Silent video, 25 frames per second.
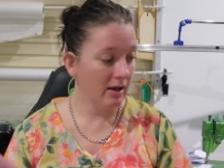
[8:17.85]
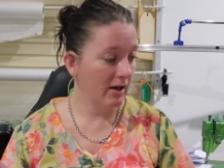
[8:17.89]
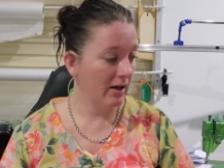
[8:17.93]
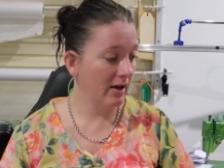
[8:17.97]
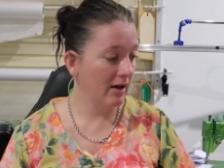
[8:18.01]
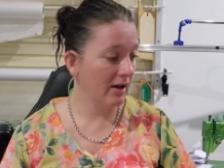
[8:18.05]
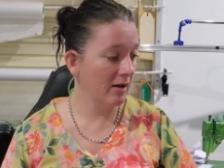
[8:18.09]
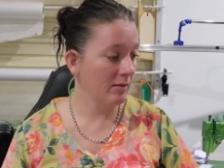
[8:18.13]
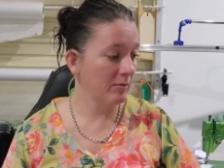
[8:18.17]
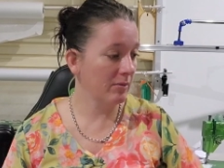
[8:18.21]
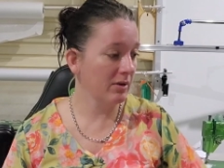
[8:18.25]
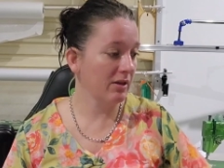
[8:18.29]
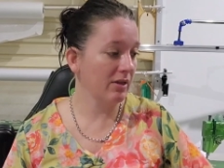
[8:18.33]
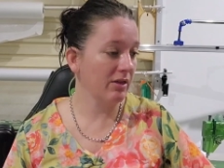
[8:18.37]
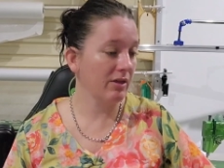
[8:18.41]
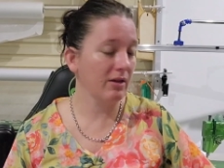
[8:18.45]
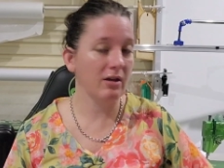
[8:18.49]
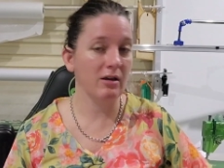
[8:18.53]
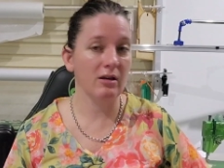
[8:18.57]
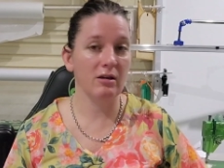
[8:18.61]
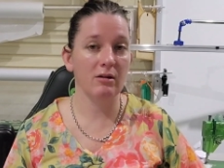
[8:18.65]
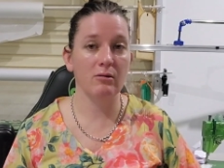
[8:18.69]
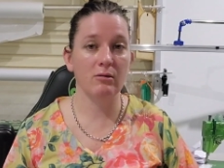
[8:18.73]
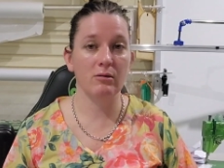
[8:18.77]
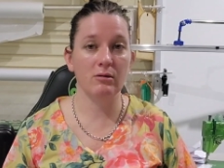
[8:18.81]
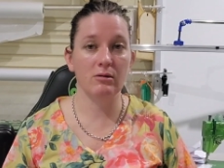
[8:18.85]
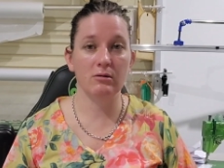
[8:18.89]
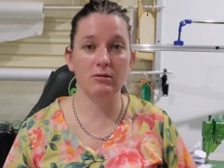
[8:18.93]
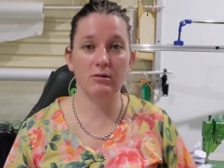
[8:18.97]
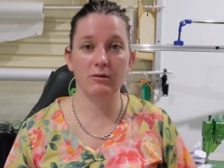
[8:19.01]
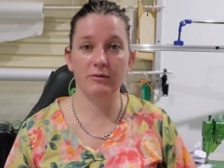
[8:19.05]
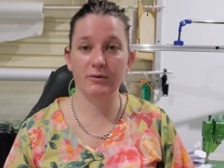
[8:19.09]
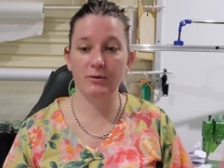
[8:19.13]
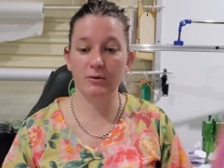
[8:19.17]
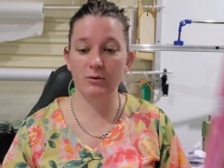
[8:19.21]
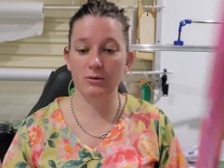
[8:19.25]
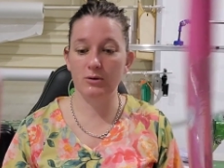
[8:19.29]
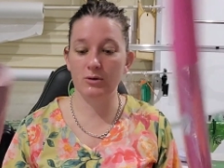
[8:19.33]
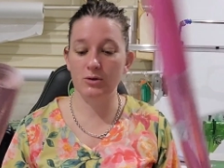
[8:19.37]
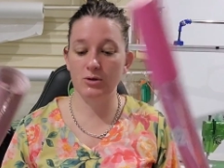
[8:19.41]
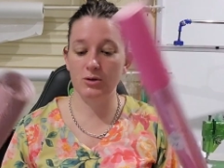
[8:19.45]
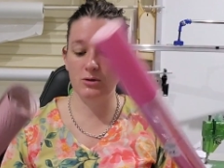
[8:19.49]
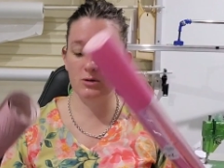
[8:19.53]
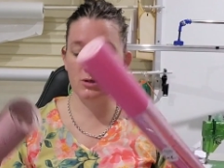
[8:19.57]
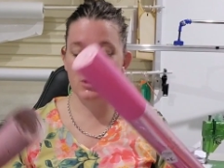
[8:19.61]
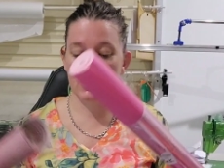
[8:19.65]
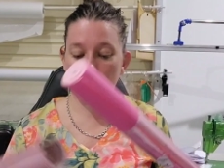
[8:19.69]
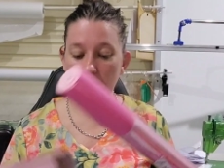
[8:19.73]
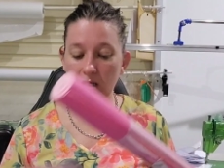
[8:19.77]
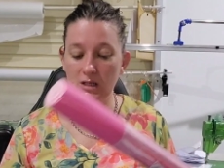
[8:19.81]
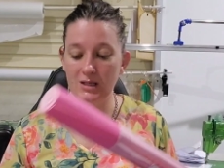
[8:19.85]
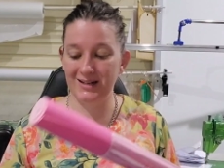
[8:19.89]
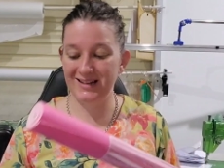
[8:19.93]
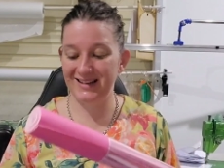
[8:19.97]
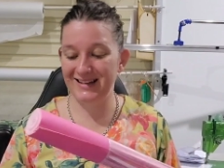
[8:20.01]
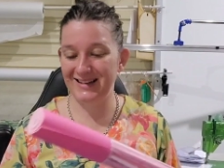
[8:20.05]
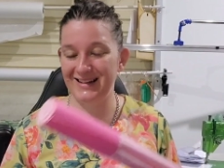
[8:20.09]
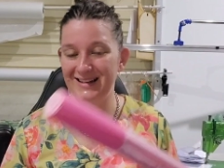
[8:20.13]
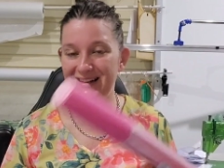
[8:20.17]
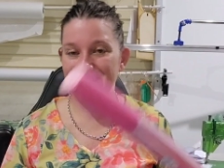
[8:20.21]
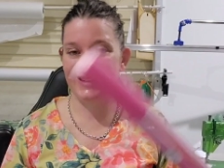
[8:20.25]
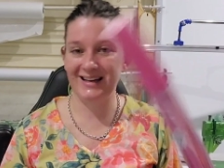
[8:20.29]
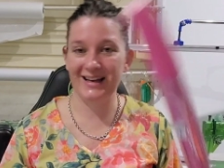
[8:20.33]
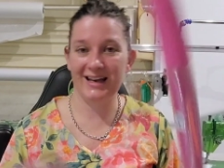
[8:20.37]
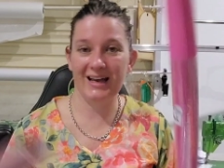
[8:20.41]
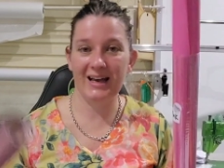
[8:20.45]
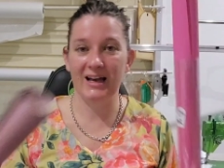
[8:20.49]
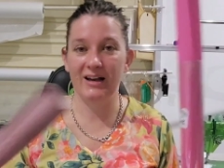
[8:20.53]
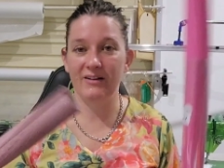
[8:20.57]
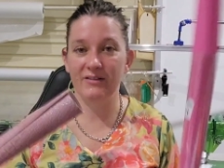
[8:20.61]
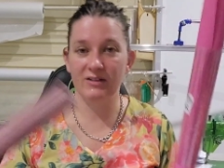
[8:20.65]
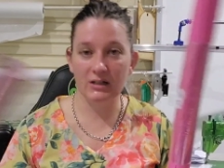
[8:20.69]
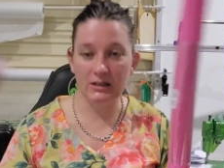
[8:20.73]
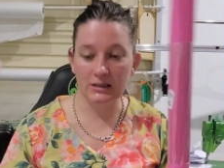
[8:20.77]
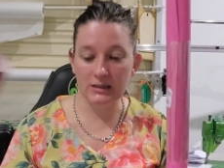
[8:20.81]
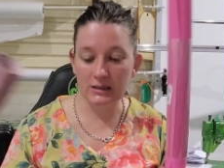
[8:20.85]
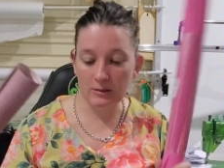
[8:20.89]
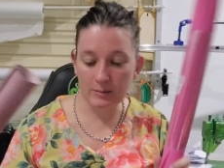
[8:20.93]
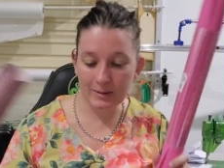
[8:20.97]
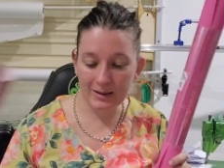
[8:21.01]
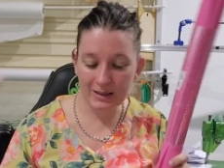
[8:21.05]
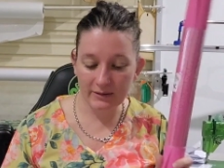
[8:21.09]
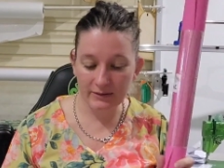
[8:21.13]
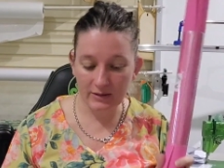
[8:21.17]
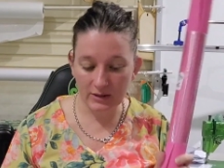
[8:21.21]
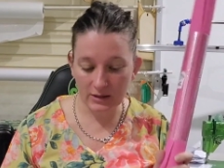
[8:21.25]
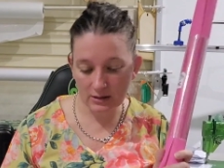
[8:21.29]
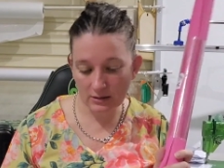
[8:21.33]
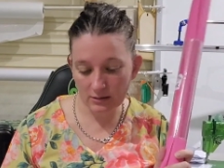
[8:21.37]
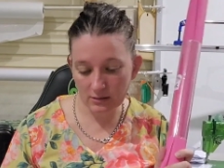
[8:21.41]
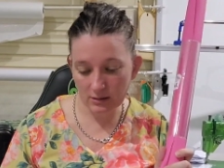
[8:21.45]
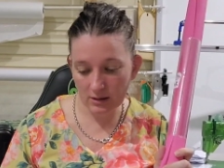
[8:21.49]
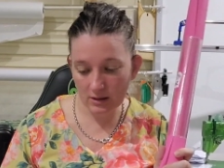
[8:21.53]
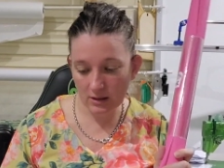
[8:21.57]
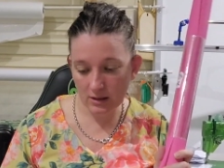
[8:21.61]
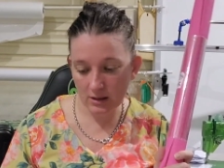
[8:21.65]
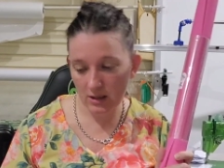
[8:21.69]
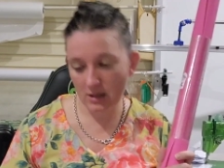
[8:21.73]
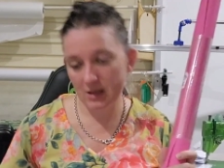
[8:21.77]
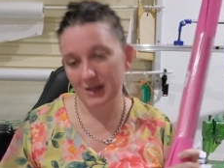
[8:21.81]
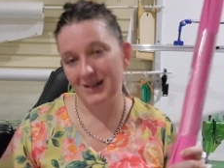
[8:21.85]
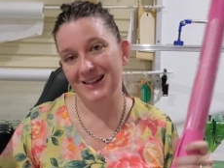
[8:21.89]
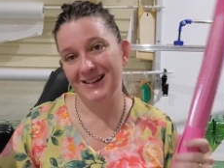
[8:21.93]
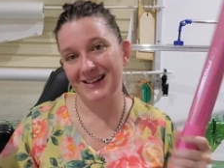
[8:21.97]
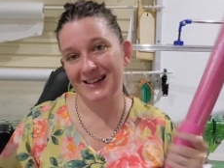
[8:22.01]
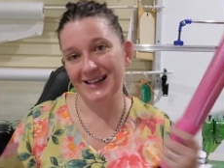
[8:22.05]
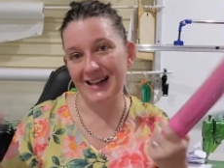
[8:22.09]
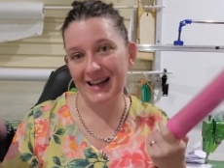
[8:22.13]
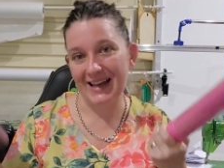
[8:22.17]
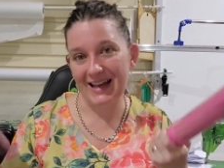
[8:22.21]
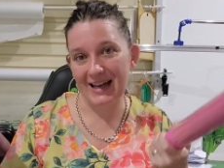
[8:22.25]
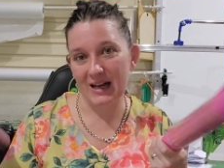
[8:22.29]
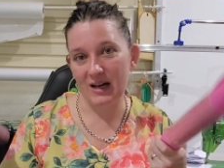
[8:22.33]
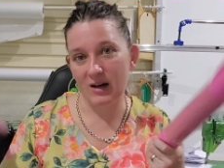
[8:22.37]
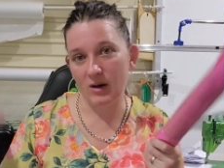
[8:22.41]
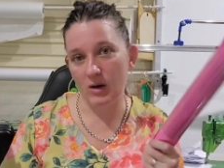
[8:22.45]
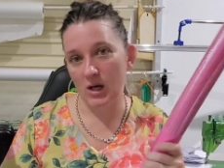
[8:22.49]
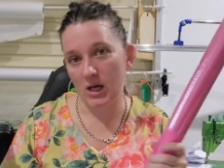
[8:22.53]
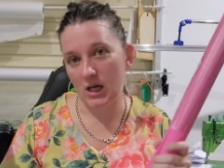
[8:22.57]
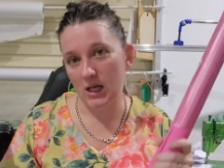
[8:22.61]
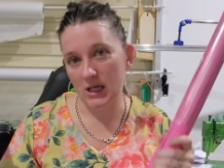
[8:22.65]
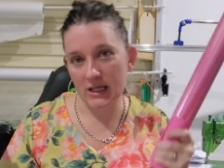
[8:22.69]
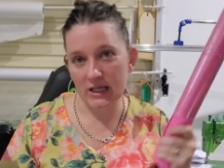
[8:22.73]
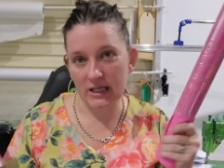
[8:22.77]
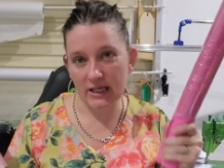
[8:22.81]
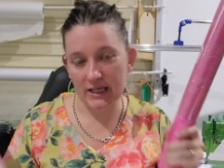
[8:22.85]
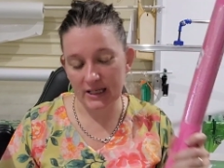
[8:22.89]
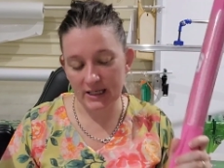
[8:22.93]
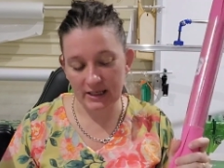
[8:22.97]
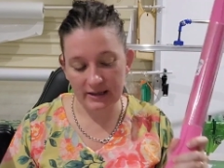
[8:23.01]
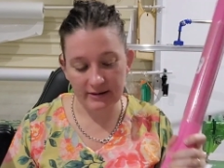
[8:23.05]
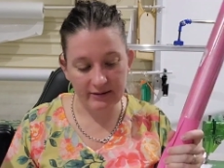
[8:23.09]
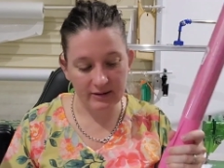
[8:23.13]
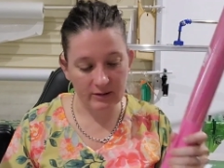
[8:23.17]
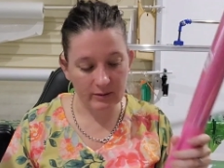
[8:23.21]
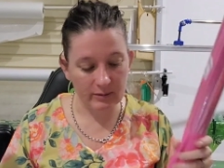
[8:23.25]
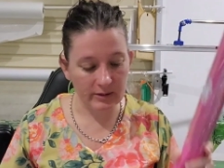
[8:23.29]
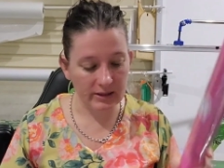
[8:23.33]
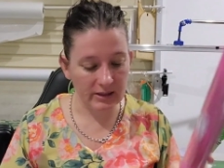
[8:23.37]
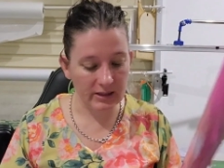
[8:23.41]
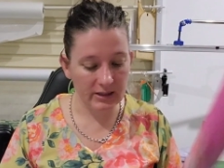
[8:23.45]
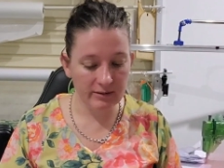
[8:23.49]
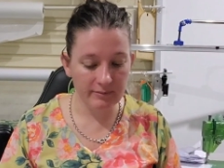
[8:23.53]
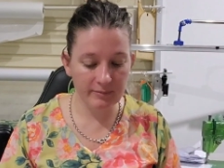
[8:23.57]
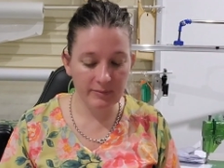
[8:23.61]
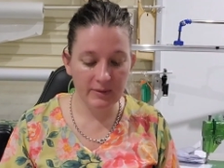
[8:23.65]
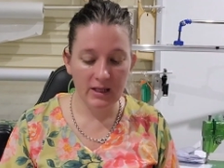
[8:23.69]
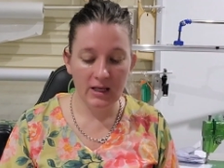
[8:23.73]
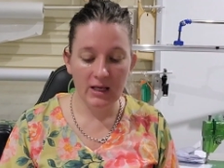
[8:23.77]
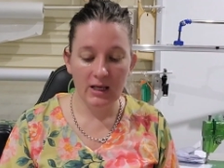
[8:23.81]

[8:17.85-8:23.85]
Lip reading: But thank you all for tuning in and having a little bit of a look at how I get carried away.